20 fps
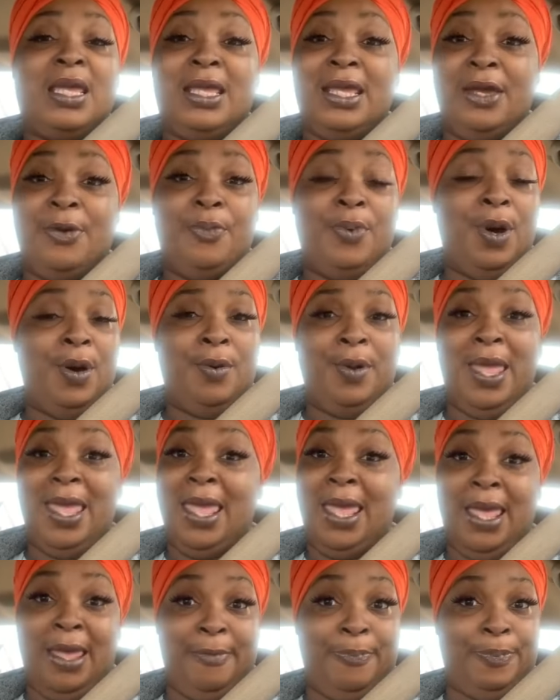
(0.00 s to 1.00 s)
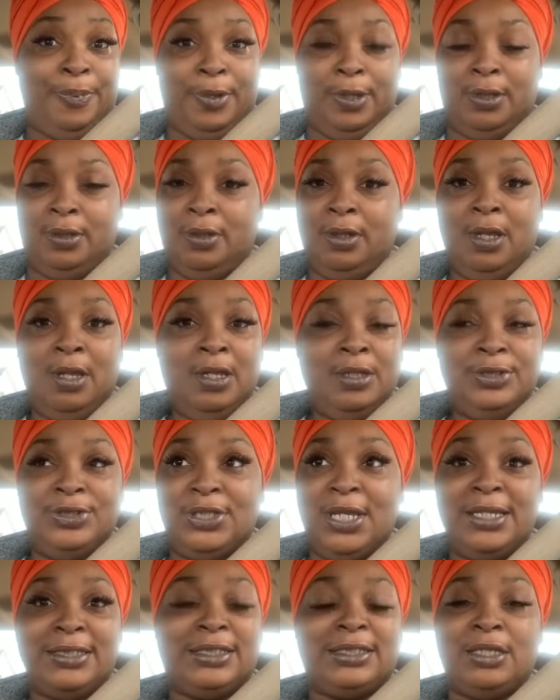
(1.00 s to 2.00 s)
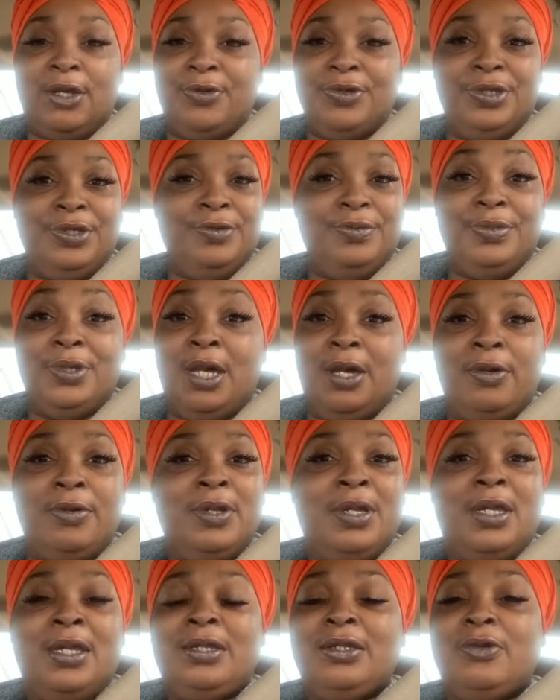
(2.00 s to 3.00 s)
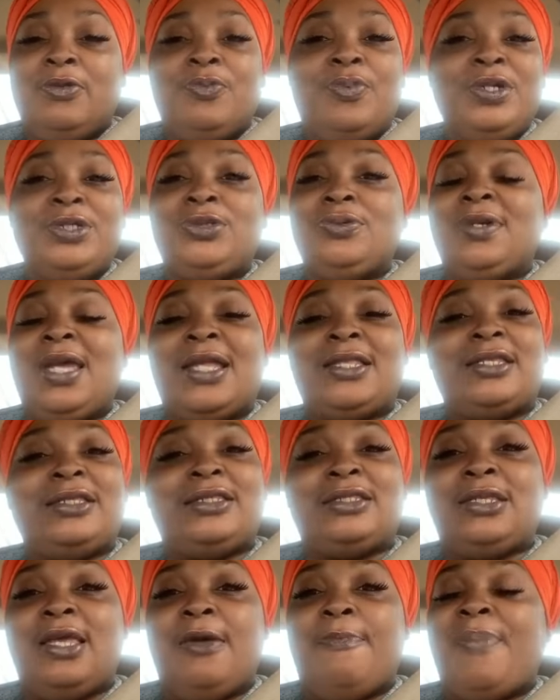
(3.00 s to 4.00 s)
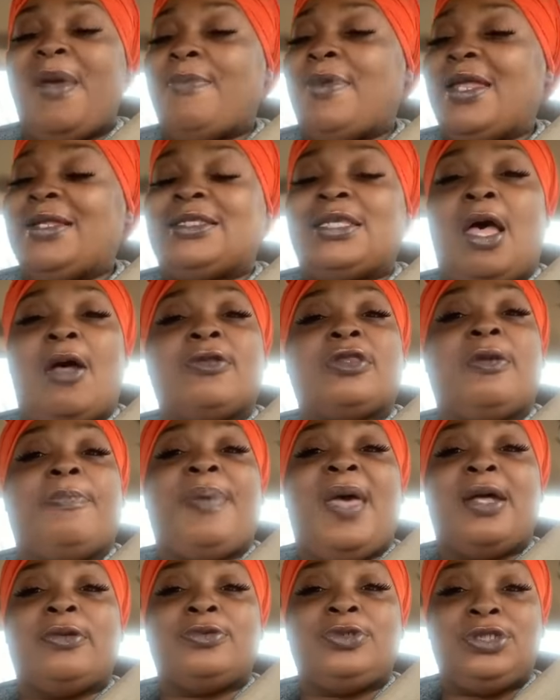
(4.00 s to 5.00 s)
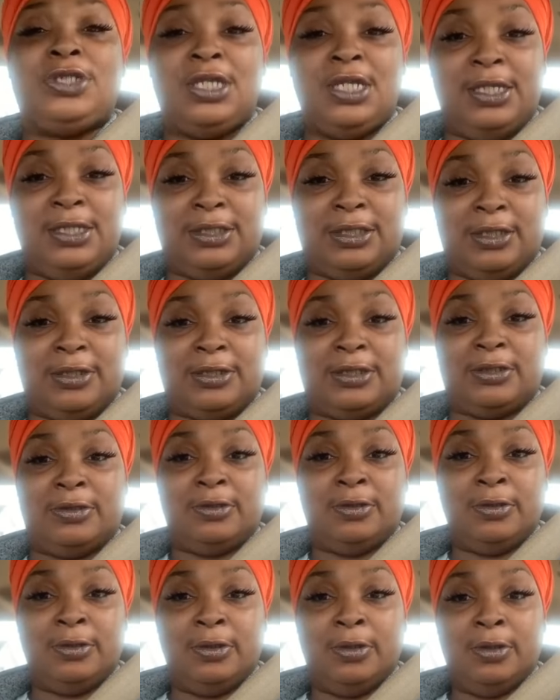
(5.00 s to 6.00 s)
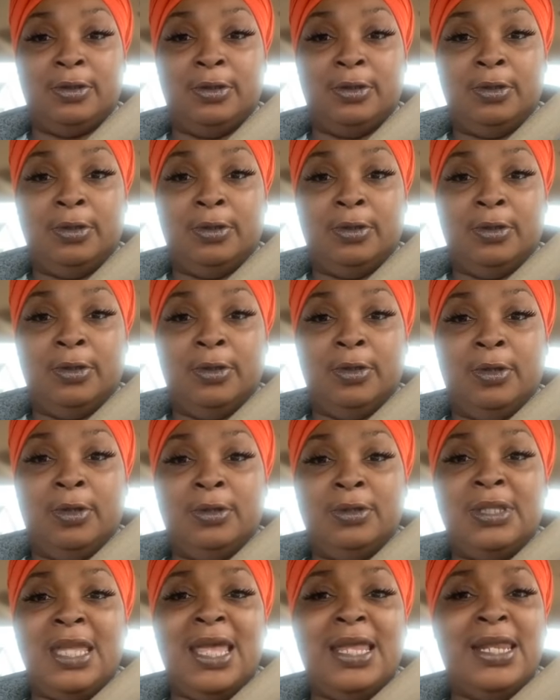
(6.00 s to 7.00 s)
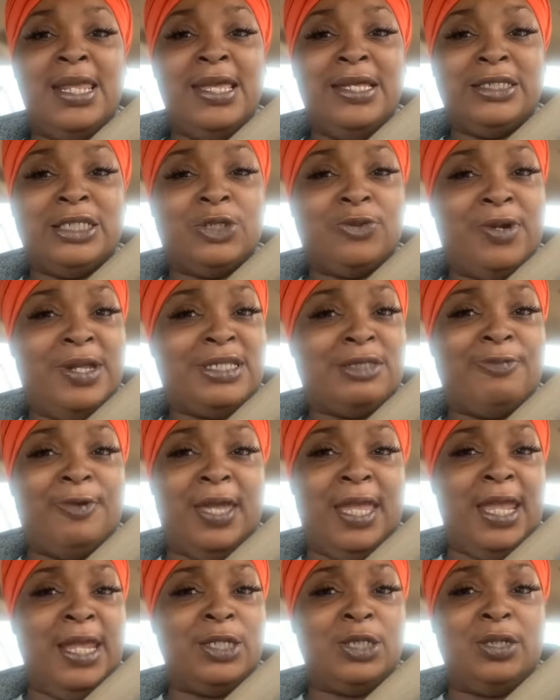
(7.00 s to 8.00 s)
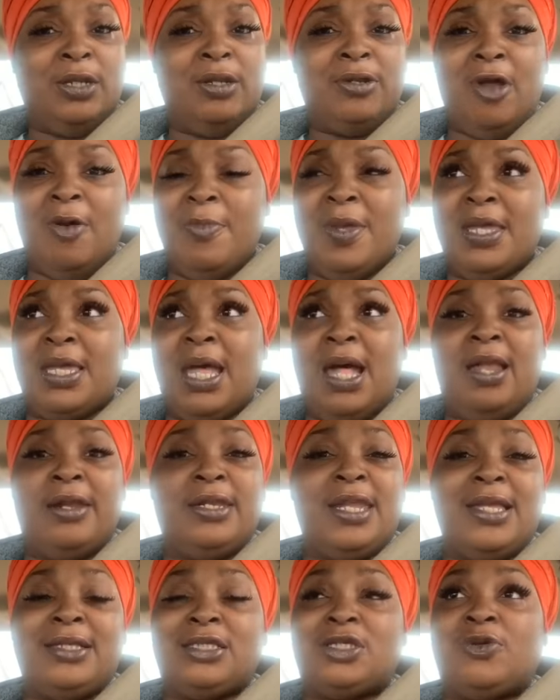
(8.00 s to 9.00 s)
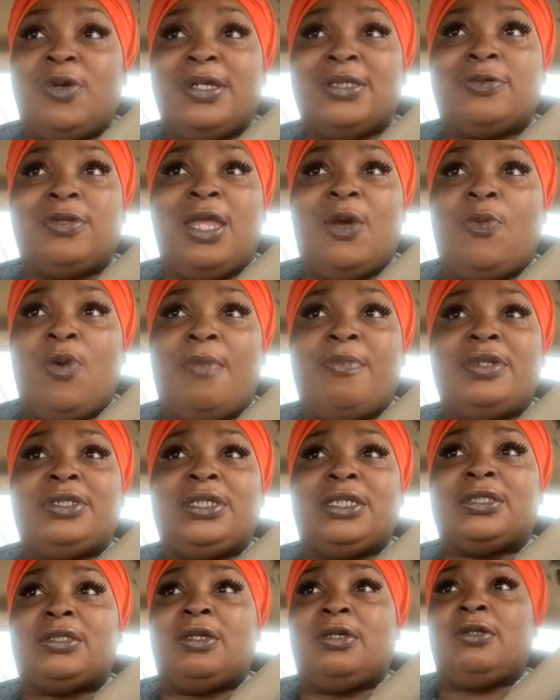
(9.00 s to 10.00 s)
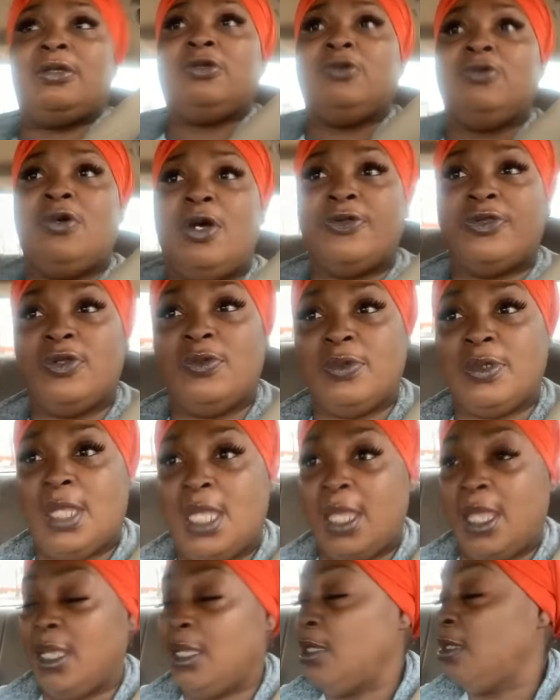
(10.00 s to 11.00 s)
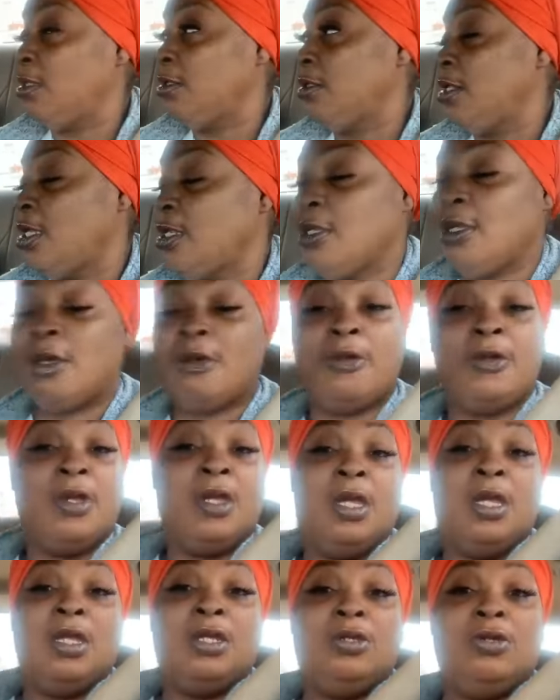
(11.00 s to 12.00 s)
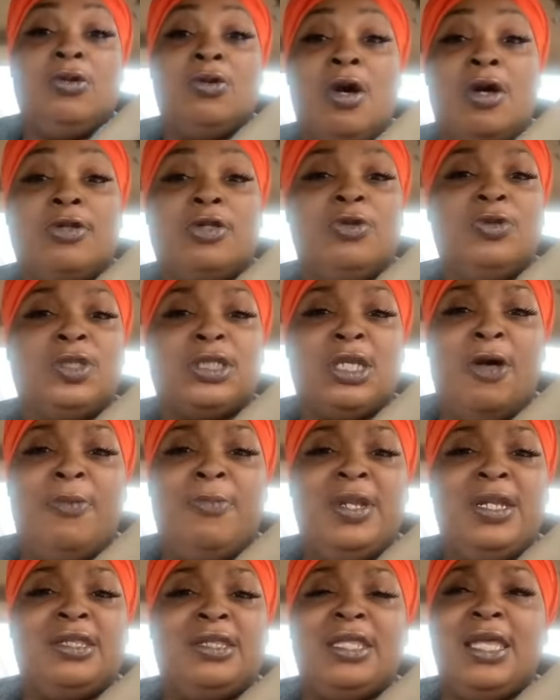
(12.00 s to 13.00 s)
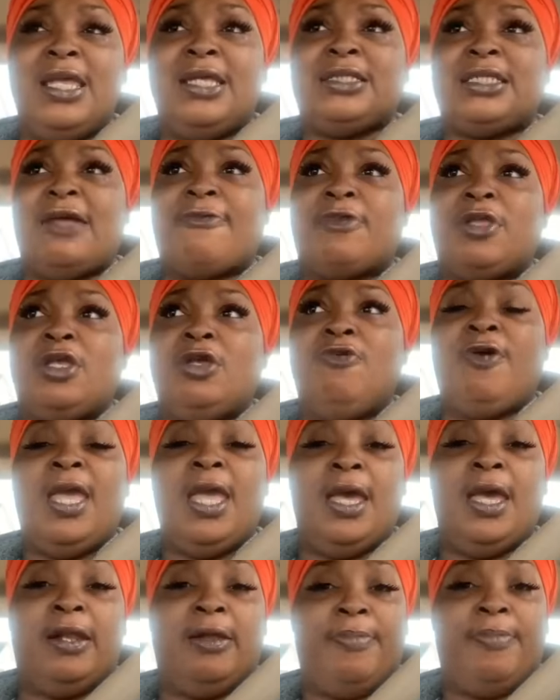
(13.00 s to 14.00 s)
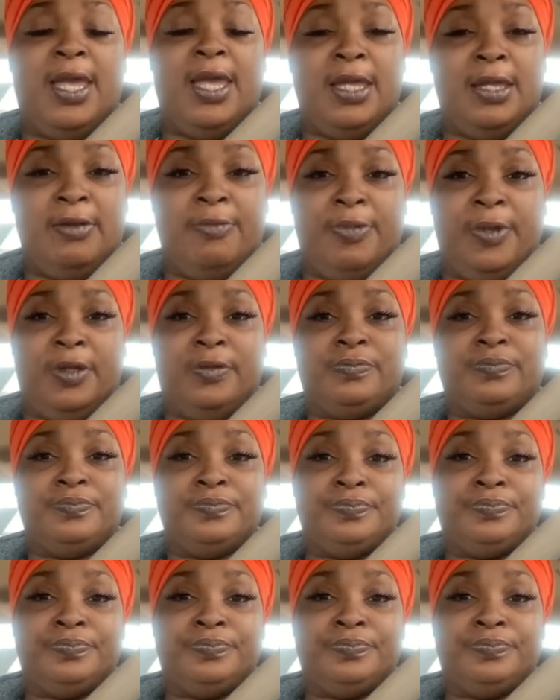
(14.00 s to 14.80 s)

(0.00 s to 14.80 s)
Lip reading: It won't happen. Just so you know, what you got to say, baby, they talked about Jesus. That is stressful, Angela. Don't be calling that stressful. That woman just, you go through, hey, there you go. You go through so many things after you had a baby.